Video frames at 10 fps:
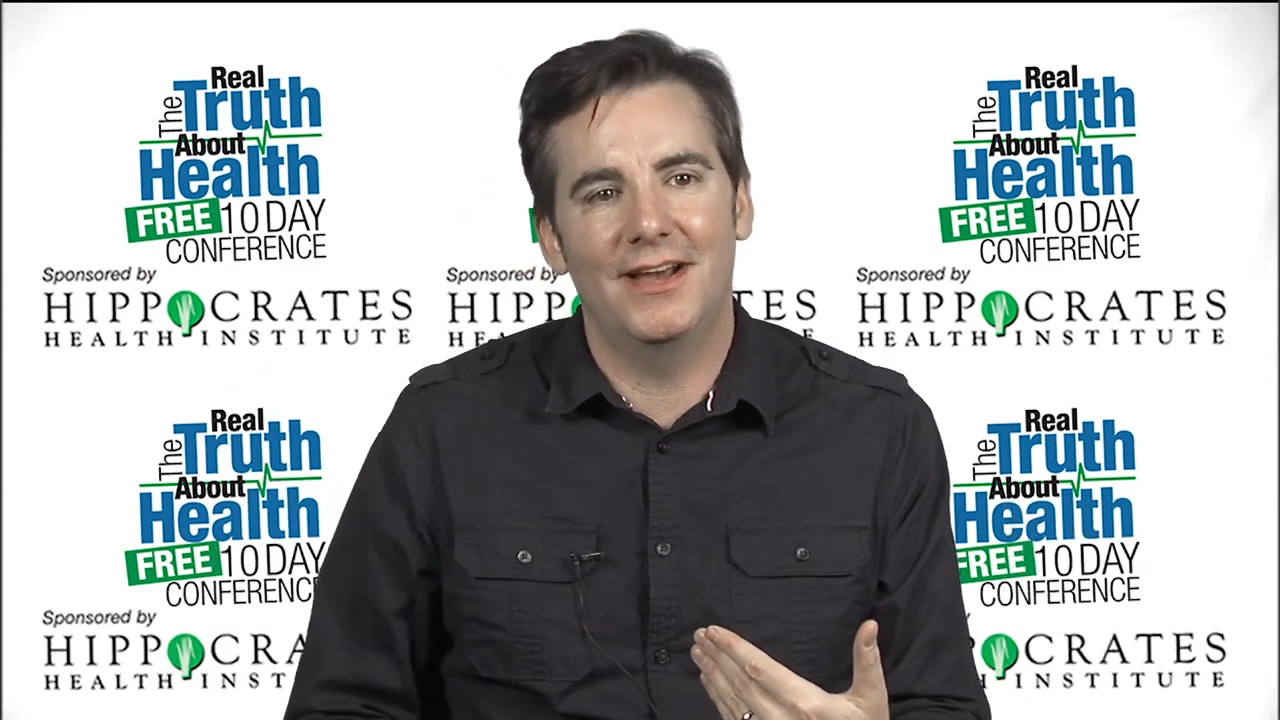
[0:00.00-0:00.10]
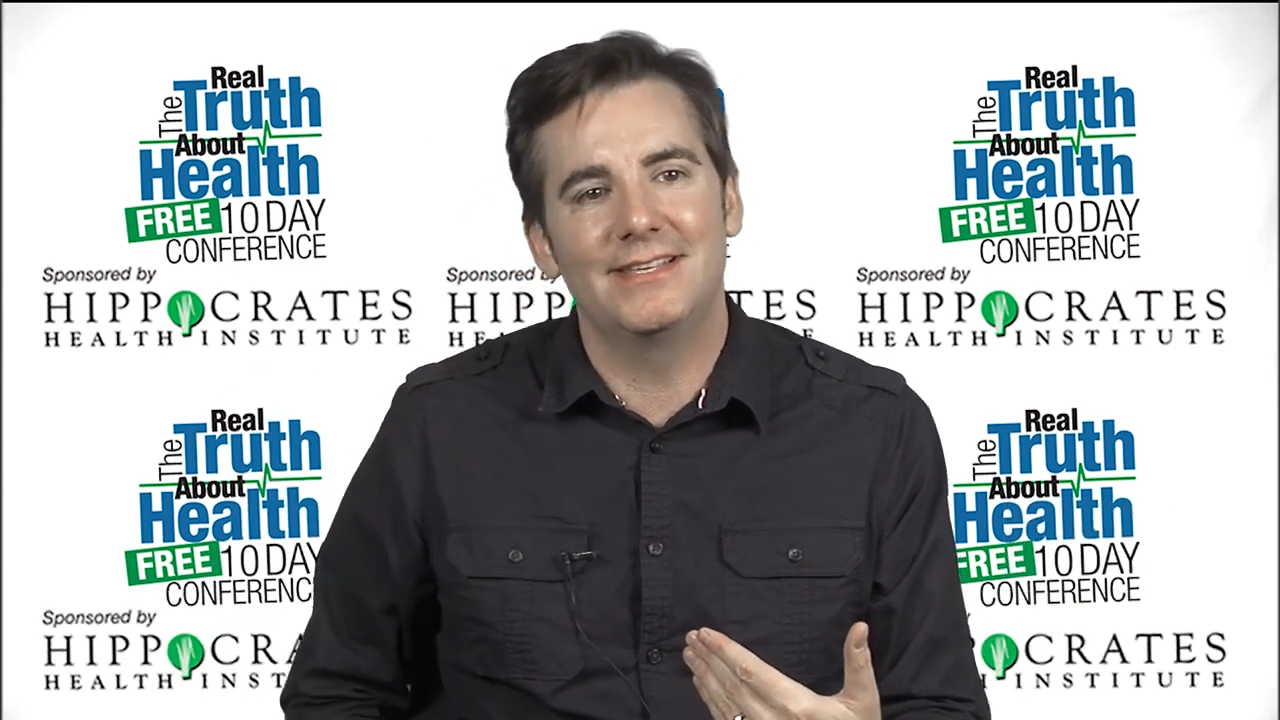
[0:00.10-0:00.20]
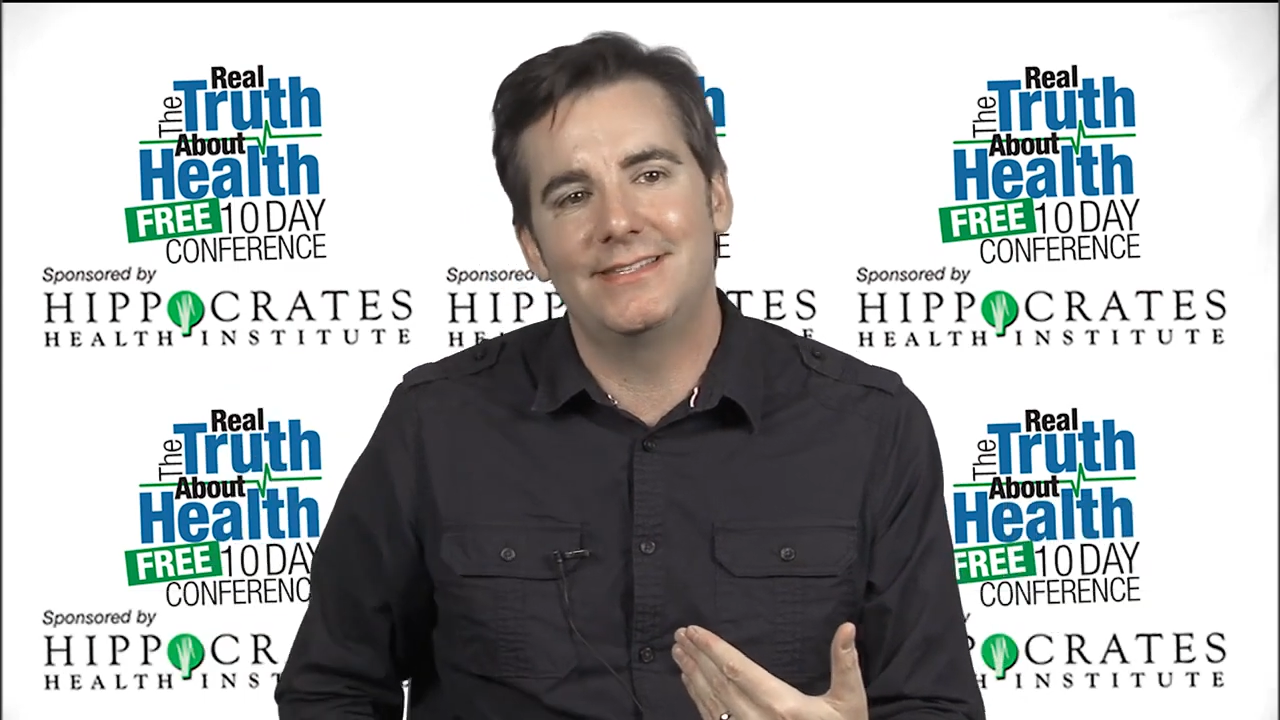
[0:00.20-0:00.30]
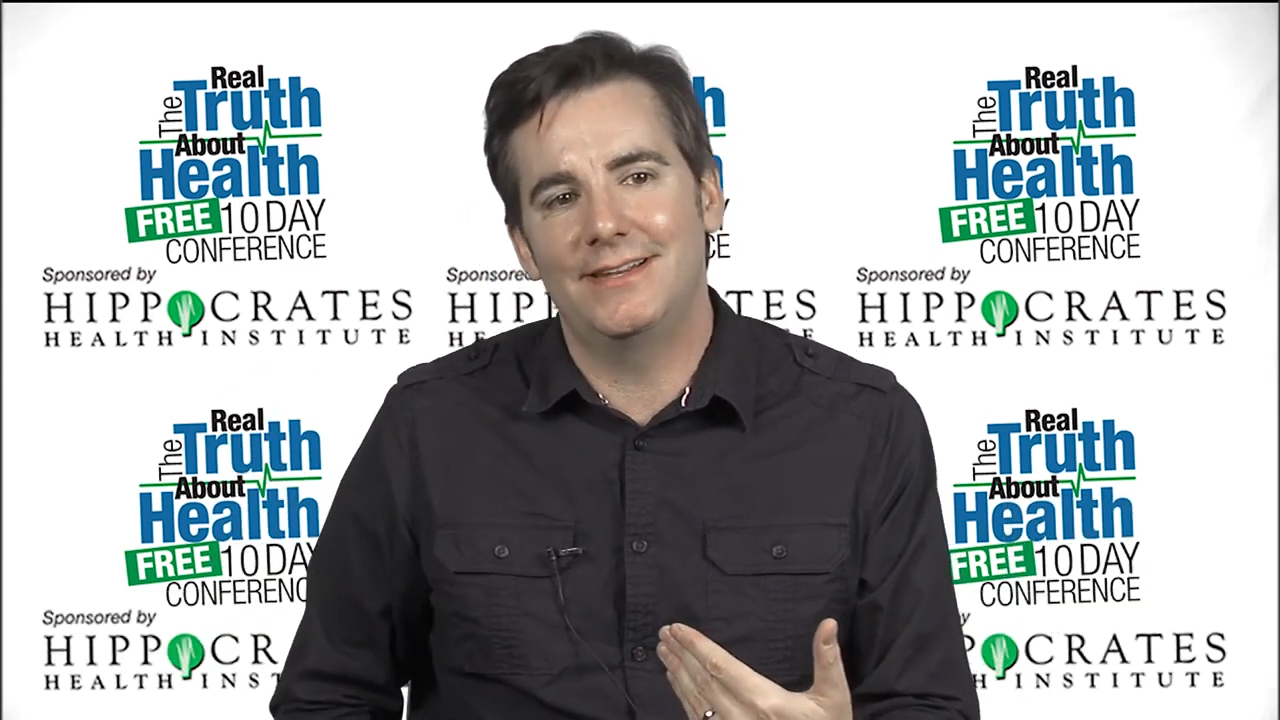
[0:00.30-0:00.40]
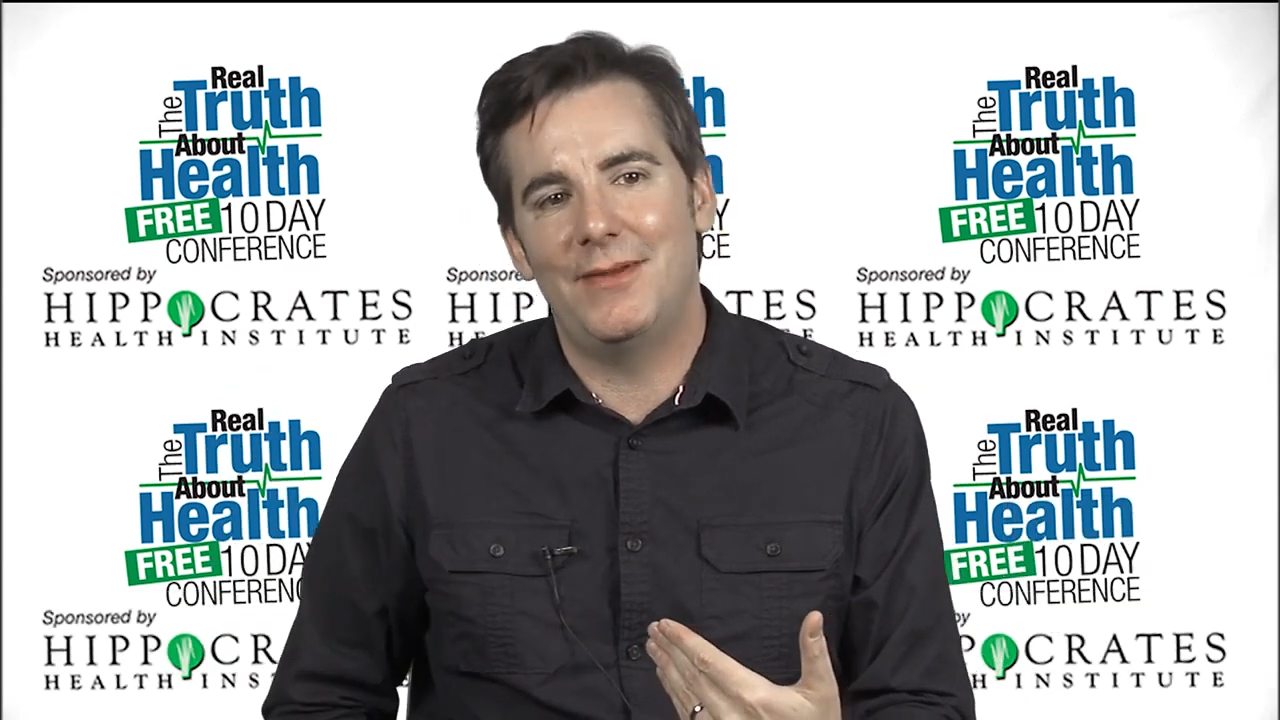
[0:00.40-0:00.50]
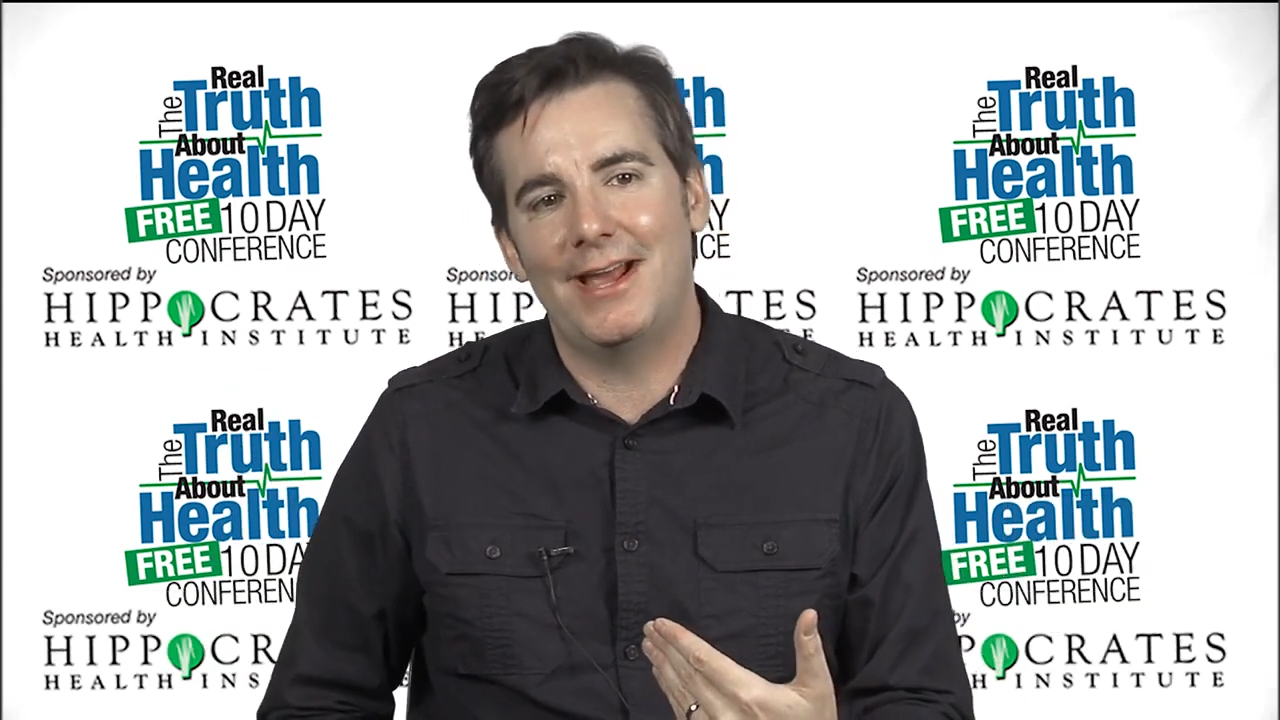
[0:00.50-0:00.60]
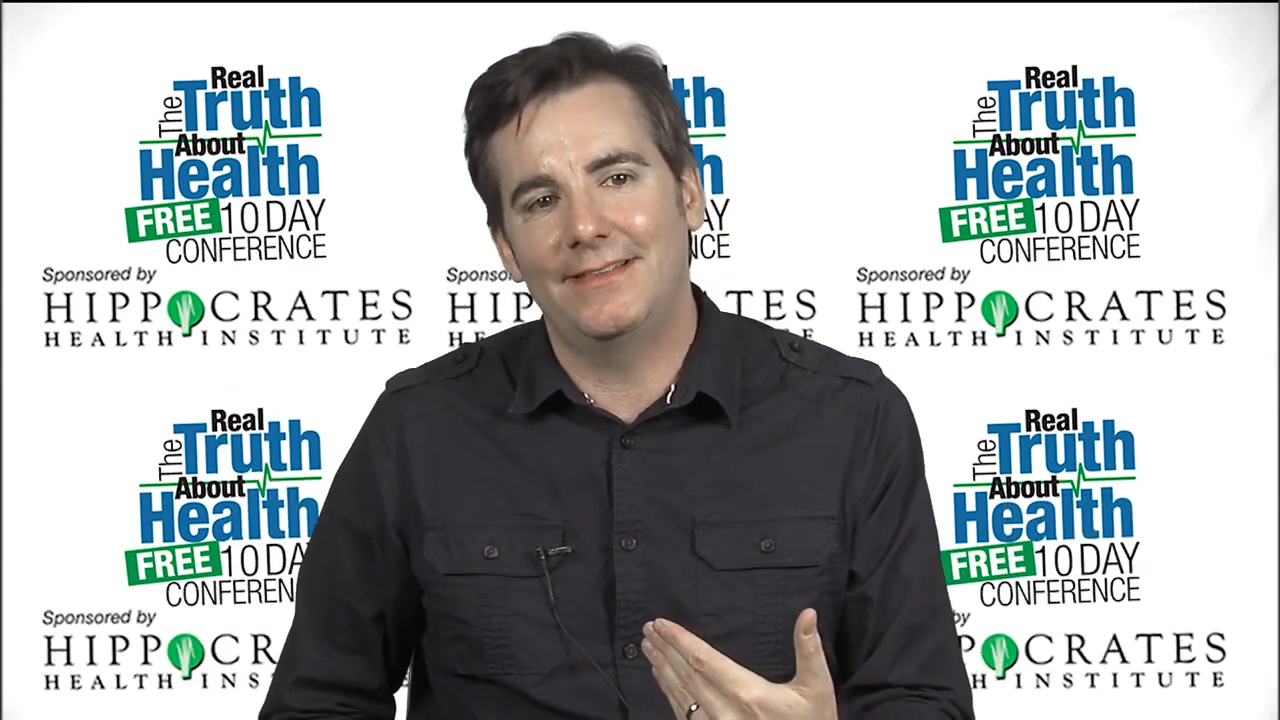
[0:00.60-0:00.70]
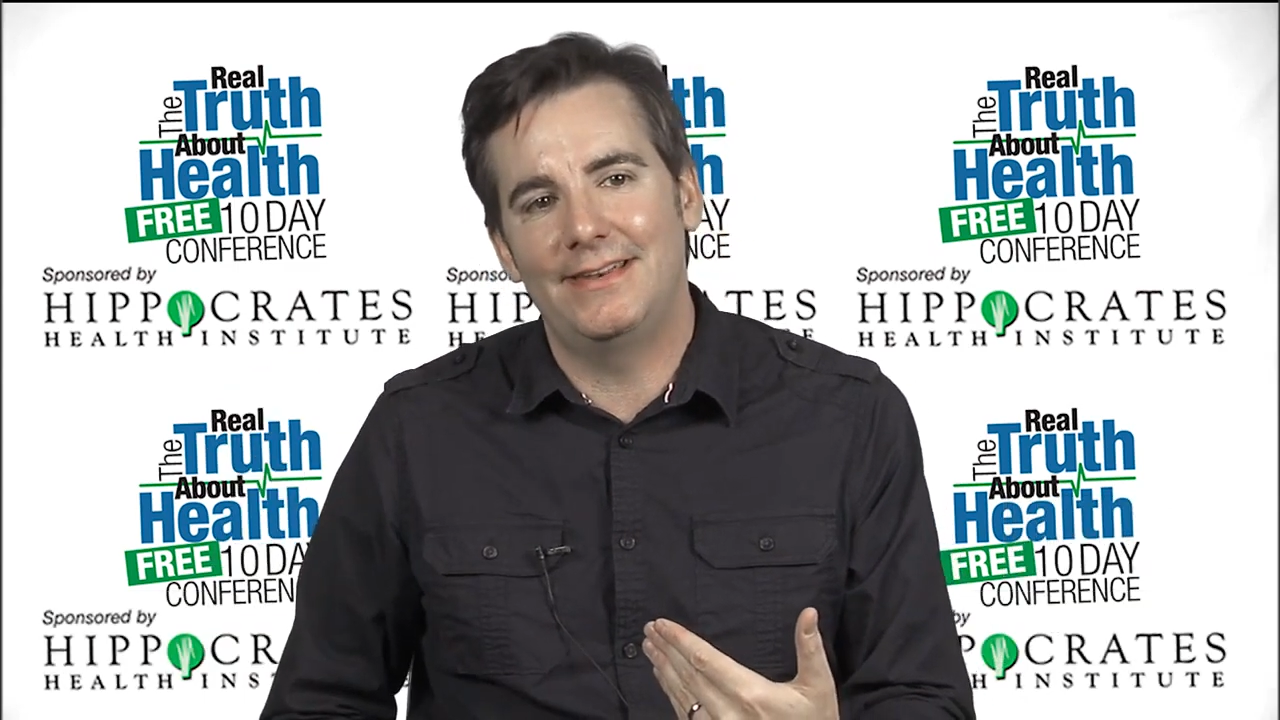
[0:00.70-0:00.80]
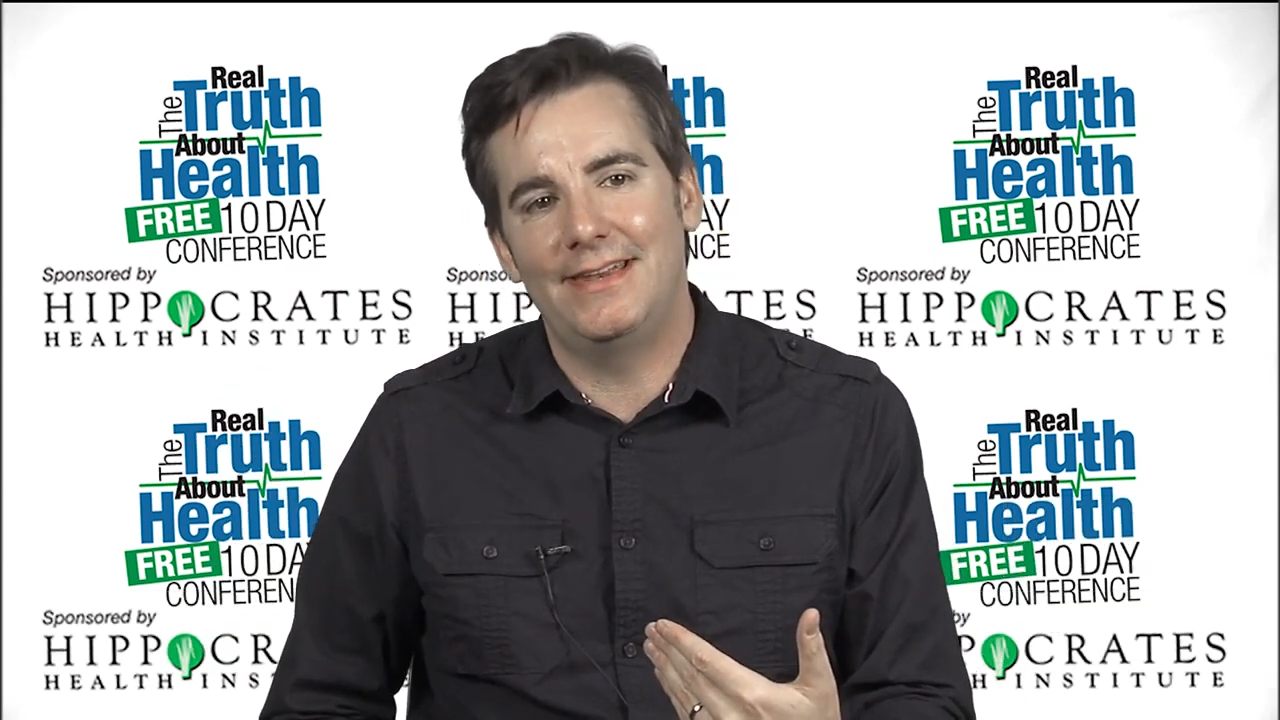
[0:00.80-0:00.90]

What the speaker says: you guys did back